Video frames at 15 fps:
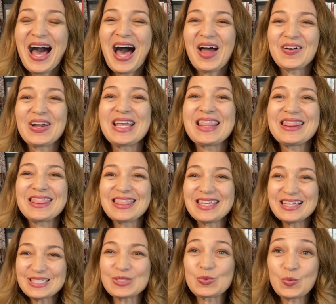All right, in
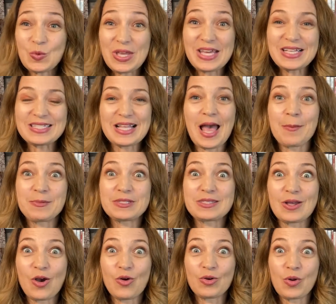this week's
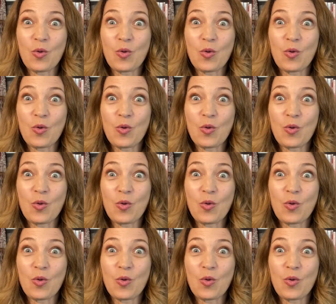episode,